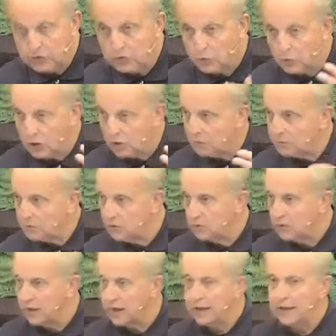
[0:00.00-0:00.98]
You're welcome to
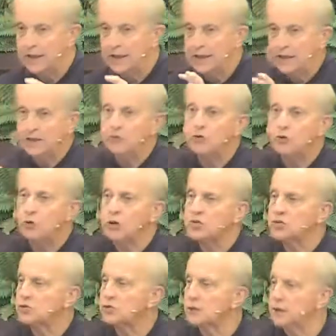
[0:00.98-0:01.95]
do that. If you're
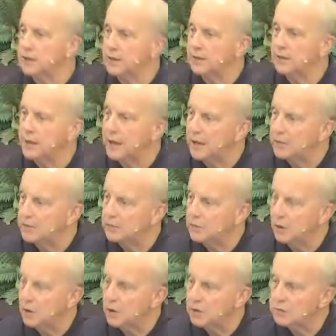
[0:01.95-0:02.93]
interested in that,
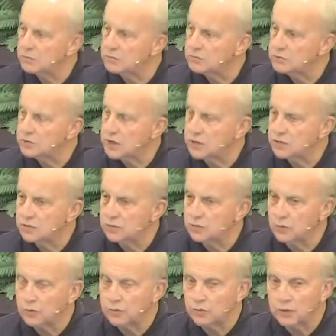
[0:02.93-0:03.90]
our schedule
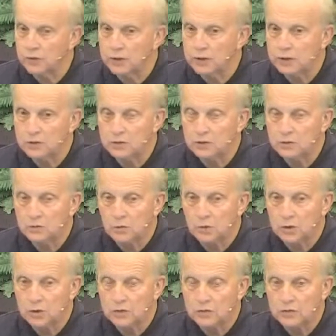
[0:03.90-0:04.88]
for 20
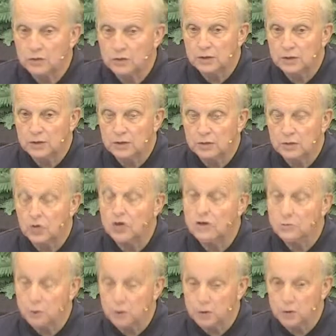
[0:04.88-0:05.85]
and
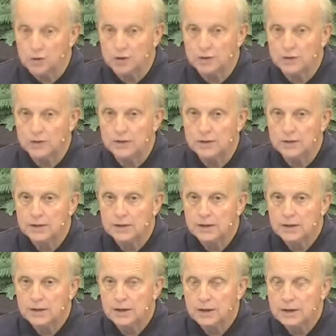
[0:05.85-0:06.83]
21
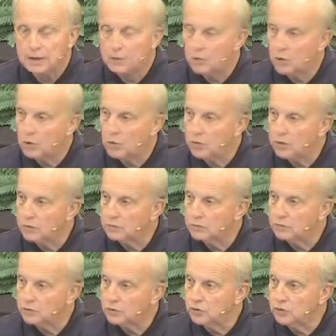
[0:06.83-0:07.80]
and what we're
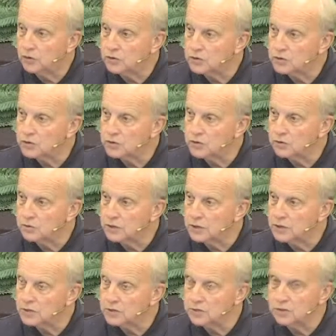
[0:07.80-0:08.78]
doing in the School of
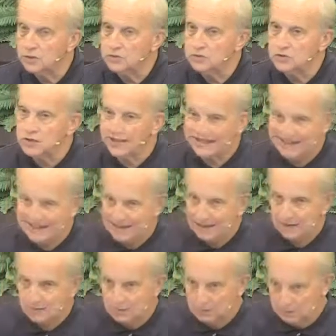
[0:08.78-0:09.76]
Ministry,
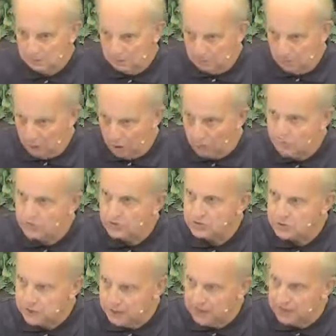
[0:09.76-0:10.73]
again,
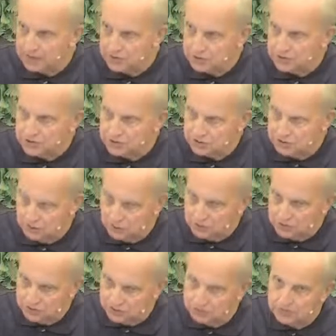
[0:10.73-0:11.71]
office at
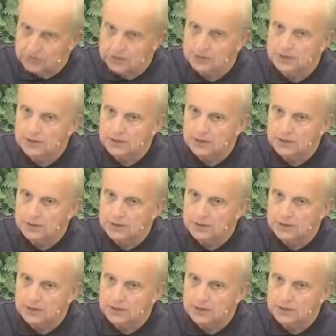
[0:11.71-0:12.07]
gcotv.org.